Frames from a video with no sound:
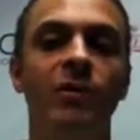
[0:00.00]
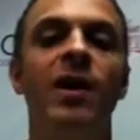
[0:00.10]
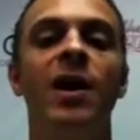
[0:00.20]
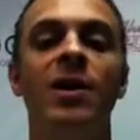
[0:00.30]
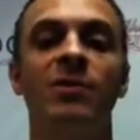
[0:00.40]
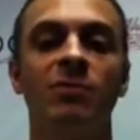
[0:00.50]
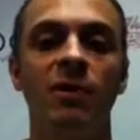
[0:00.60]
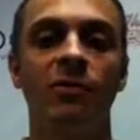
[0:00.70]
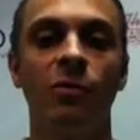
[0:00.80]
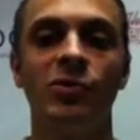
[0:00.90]
And
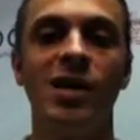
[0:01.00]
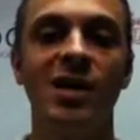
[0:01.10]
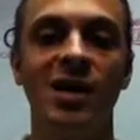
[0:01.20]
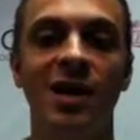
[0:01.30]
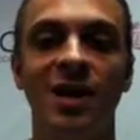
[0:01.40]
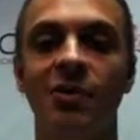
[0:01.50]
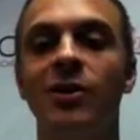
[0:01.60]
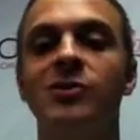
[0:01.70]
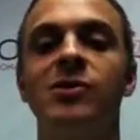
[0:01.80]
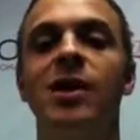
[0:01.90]
of course, the idea here
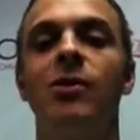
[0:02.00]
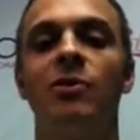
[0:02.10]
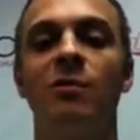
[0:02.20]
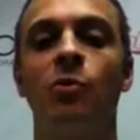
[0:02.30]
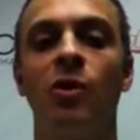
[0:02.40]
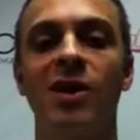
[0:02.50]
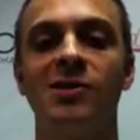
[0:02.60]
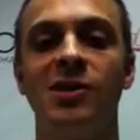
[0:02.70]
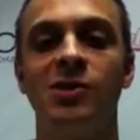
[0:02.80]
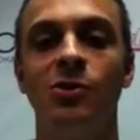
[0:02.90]
is we have more
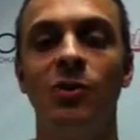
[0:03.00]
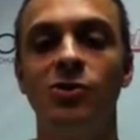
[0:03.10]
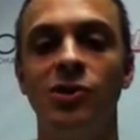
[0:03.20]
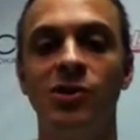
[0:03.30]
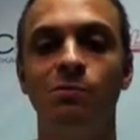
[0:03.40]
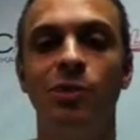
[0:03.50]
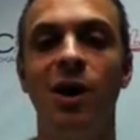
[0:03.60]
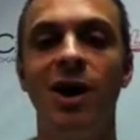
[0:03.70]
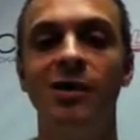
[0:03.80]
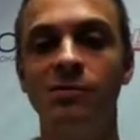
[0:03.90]
access to energy
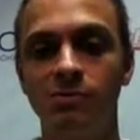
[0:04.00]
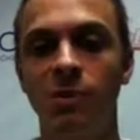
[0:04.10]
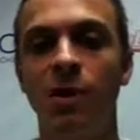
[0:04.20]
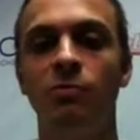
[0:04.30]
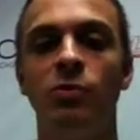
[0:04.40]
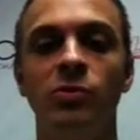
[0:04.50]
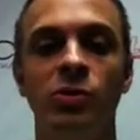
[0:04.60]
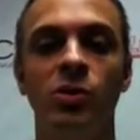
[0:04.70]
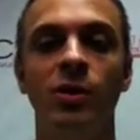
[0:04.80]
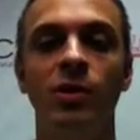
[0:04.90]
supplies,
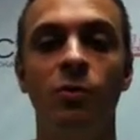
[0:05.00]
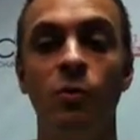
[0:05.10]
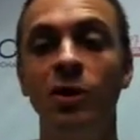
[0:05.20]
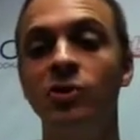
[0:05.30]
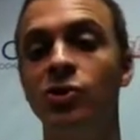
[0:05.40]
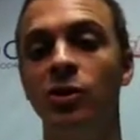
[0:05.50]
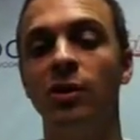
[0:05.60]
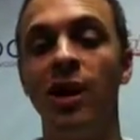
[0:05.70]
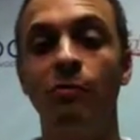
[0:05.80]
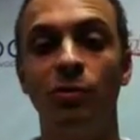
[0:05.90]
would and
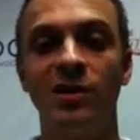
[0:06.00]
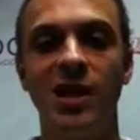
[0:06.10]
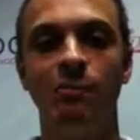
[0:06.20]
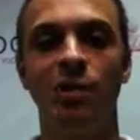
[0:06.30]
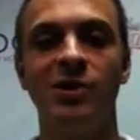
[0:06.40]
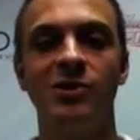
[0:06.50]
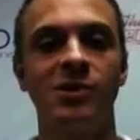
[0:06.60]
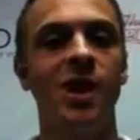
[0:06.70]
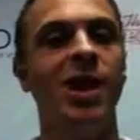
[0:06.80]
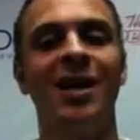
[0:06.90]
should help bring down
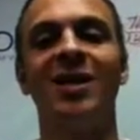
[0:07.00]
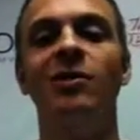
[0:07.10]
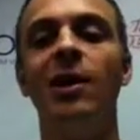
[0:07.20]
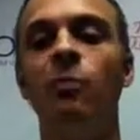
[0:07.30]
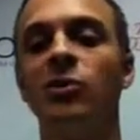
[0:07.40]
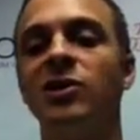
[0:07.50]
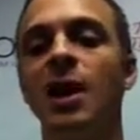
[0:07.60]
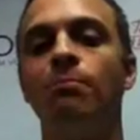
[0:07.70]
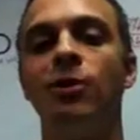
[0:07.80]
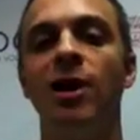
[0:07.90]
prices. Again, a lot more to
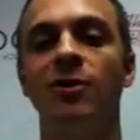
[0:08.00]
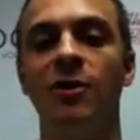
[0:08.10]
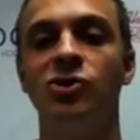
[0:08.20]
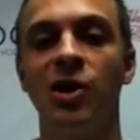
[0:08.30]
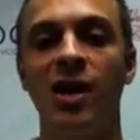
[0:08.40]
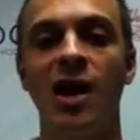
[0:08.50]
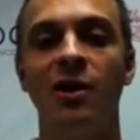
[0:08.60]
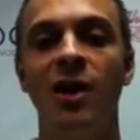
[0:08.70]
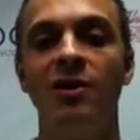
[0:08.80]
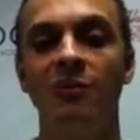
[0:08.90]
that plan. You can check
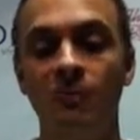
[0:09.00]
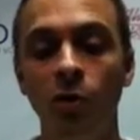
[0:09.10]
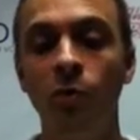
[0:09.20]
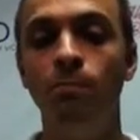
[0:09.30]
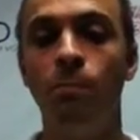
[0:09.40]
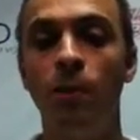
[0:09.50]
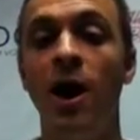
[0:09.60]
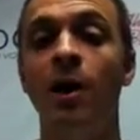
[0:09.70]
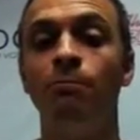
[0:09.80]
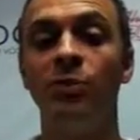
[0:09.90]
out the full
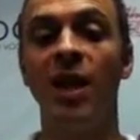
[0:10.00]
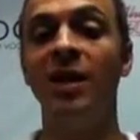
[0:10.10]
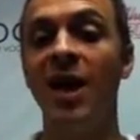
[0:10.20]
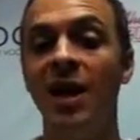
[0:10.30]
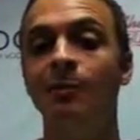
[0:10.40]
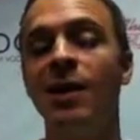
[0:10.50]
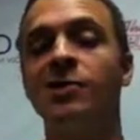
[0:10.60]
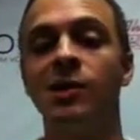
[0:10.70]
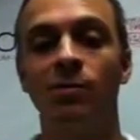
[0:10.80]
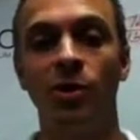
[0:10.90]
plan and my
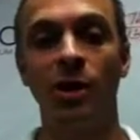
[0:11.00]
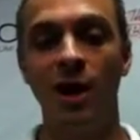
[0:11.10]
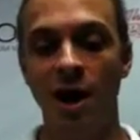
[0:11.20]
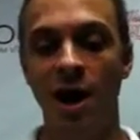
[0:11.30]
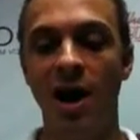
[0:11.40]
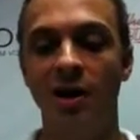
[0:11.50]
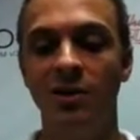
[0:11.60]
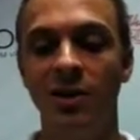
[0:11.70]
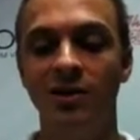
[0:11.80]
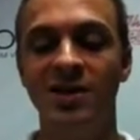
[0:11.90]
summary on
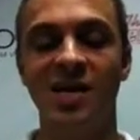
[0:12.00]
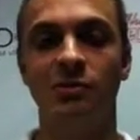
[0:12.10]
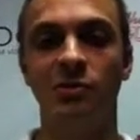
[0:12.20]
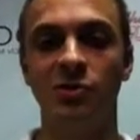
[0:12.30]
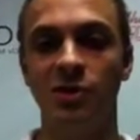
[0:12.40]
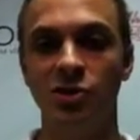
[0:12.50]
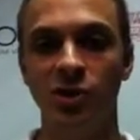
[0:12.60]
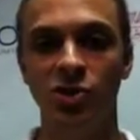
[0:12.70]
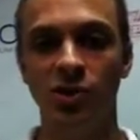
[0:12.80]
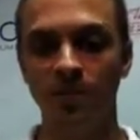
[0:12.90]
the text version of the
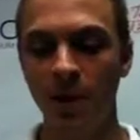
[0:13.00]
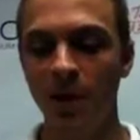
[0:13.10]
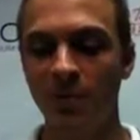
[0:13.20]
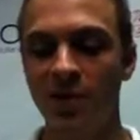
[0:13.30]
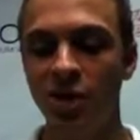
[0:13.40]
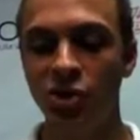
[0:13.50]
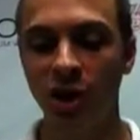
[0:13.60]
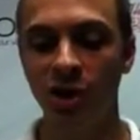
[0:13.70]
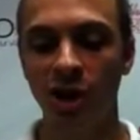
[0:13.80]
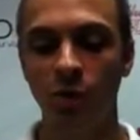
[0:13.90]
cheat sheet. We touch
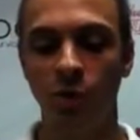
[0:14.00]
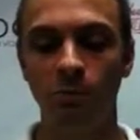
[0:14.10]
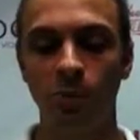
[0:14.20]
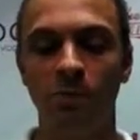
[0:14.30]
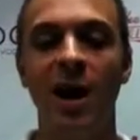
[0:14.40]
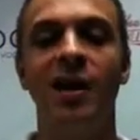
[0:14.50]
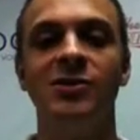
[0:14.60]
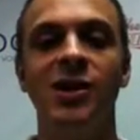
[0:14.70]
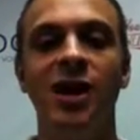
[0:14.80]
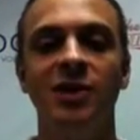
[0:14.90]
on corporate
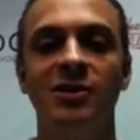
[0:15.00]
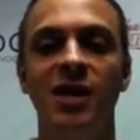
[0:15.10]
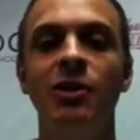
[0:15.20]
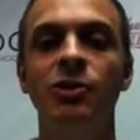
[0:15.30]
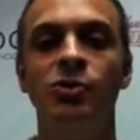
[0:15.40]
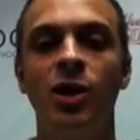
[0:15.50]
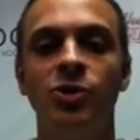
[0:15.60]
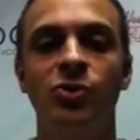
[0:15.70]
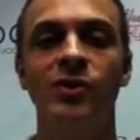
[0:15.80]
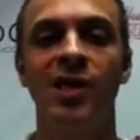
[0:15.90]
bonds. 10-year
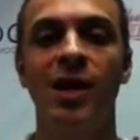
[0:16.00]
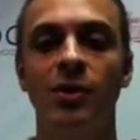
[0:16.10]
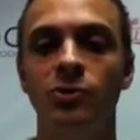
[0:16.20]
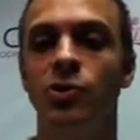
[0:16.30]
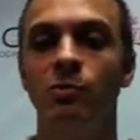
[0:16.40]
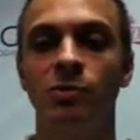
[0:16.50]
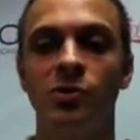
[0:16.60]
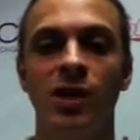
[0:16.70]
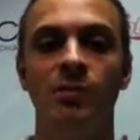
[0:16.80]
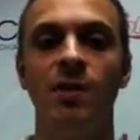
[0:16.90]
treasuries hit under
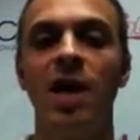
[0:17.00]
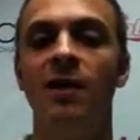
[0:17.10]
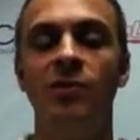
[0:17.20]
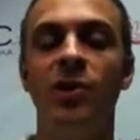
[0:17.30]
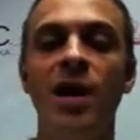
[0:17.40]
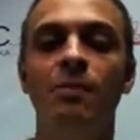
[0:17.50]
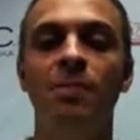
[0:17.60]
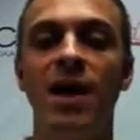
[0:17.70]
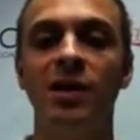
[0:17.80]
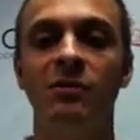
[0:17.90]
2%. If you're not a
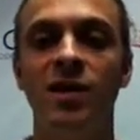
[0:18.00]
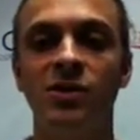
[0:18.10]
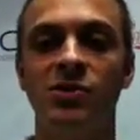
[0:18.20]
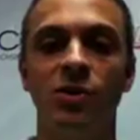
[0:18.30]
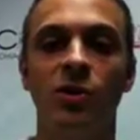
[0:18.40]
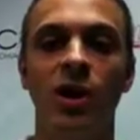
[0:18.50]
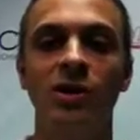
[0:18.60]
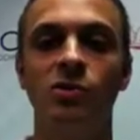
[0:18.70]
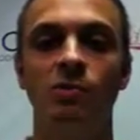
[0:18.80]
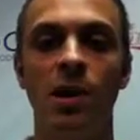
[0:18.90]
bond investor, your
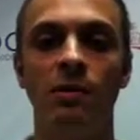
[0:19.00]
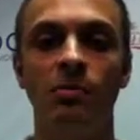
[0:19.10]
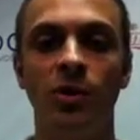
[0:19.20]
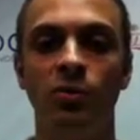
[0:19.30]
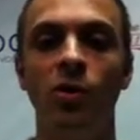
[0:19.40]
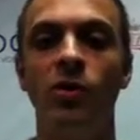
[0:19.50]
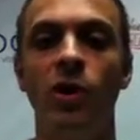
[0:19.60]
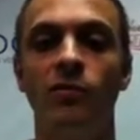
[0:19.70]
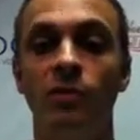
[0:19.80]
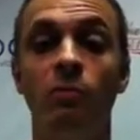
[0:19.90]
eyes are probably rolling
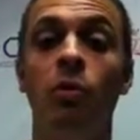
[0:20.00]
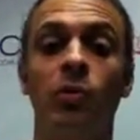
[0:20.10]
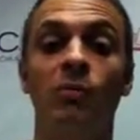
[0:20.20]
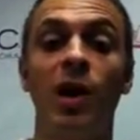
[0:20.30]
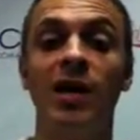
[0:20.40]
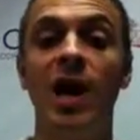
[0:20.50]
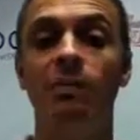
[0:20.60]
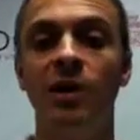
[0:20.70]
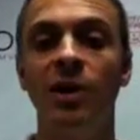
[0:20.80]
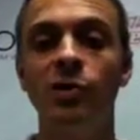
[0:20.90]
over in boredom right now.
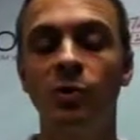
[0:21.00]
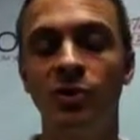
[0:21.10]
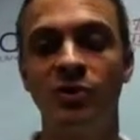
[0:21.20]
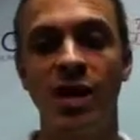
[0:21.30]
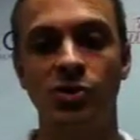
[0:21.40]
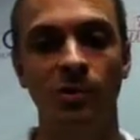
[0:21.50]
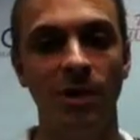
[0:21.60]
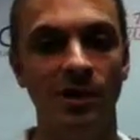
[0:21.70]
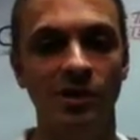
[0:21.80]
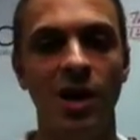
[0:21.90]
But here's what this actually
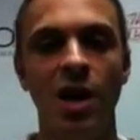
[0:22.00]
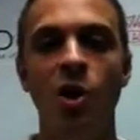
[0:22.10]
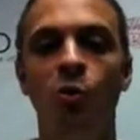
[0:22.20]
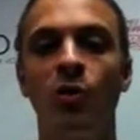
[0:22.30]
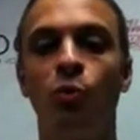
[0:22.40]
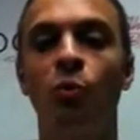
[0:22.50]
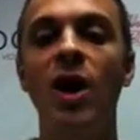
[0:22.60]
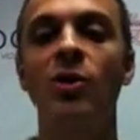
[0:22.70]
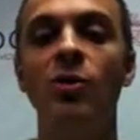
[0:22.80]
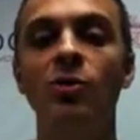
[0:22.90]
means. With
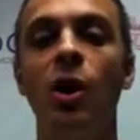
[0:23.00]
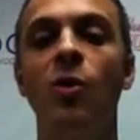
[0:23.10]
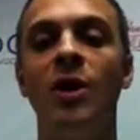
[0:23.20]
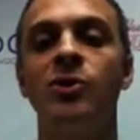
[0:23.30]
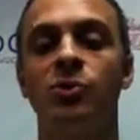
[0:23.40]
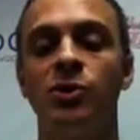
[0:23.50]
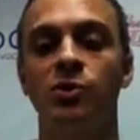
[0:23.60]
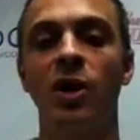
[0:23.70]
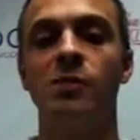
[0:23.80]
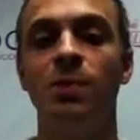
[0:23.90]
record low interest
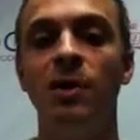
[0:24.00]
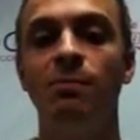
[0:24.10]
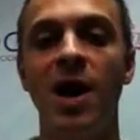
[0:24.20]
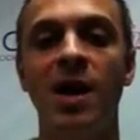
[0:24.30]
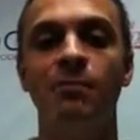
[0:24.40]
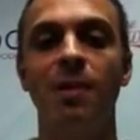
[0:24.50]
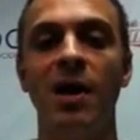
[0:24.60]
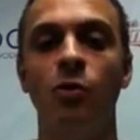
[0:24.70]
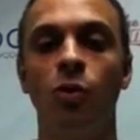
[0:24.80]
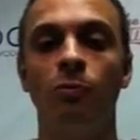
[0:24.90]
rates being paid
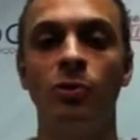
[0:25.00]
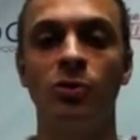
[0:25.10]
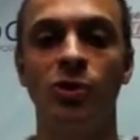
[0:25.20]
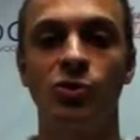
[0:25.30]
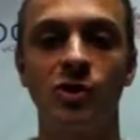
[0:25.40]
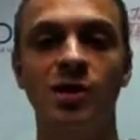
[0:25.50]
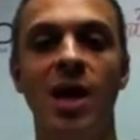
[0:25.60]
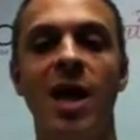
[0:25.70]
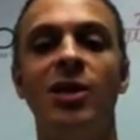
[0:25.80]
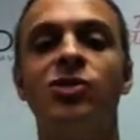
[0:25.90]
by corporate treasuries,
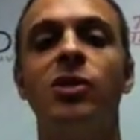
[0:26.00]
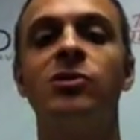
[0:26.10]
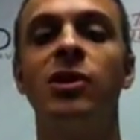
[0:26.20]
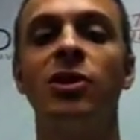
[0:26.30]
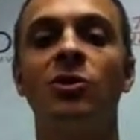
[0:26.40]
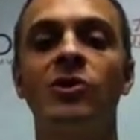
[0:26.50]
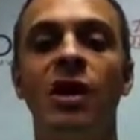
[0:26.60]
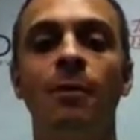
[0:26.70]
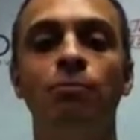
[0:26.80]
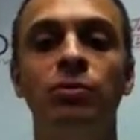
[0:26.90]
it shows that there's a
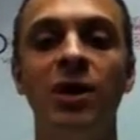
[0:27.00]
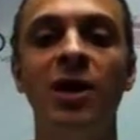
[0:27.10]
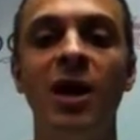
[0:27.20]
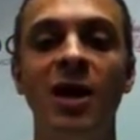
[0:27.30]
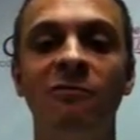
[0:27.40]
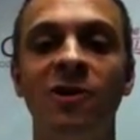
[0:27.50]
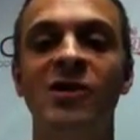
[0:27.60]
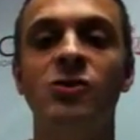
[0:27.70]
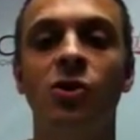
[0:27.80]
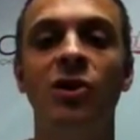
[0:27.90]
complete
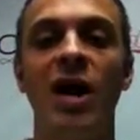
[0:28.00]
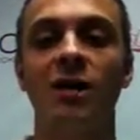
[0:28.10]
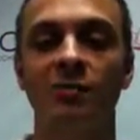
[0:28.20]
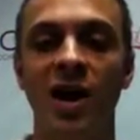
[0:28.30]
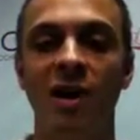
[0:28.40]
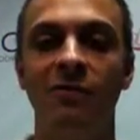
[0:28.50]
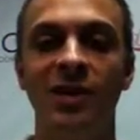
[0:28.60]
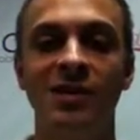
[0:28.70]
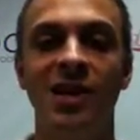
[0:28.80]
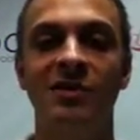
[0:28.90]
investor lack of
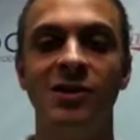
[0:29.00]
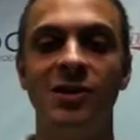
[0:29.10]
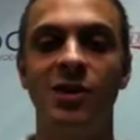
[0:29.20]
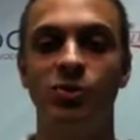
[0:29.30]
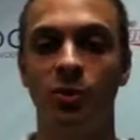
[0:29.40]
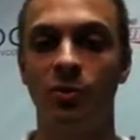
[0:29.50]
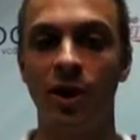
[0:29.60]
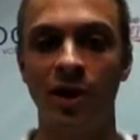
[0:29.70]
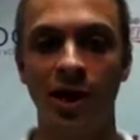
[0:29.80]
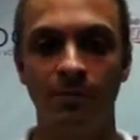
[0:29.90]
confidence in this country
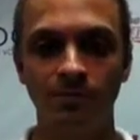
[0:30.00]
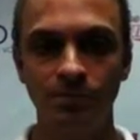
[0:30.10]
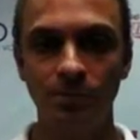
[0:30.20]
right now.